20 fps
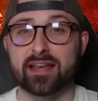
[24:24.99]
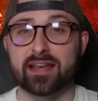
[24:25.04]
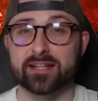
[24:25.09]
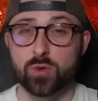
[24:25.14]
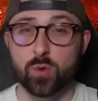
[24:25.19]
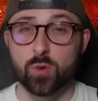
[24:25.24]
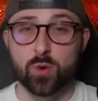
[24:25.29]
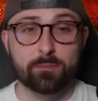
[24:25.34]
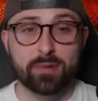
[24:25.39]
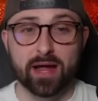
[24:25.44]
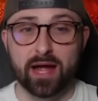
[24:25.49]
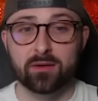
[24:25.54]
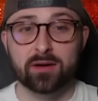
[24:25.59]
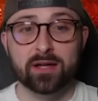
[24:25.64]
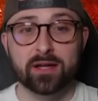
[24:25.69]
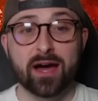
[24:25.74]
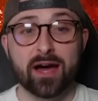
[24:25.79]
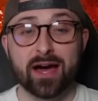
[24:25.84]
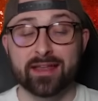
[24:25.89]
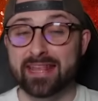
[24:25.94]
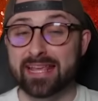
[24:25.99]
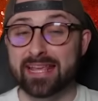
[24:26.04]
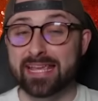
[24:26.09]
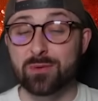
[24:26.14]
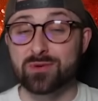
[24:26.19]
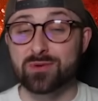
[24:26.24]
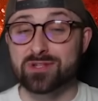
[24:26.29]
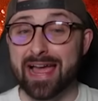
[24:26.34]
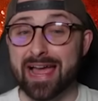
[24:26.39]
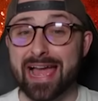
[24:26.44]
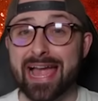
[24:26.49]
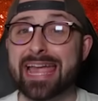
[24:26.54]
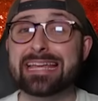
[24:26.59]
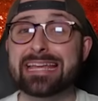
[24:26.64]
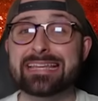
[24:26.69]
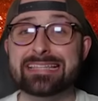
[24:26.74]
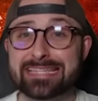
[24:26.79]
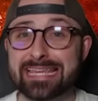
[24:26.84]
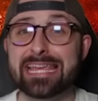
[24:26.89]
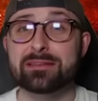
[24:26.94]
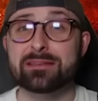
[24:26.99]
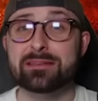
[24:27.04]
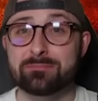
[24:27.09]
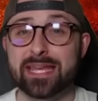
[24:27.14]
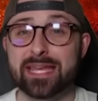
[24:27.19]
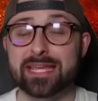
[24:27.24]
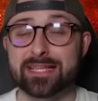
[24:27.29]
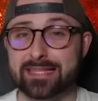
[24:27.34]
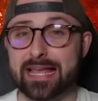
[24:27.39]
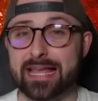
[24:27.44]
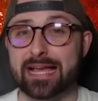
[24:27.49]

And I talk about, I think it was like 18 minutes,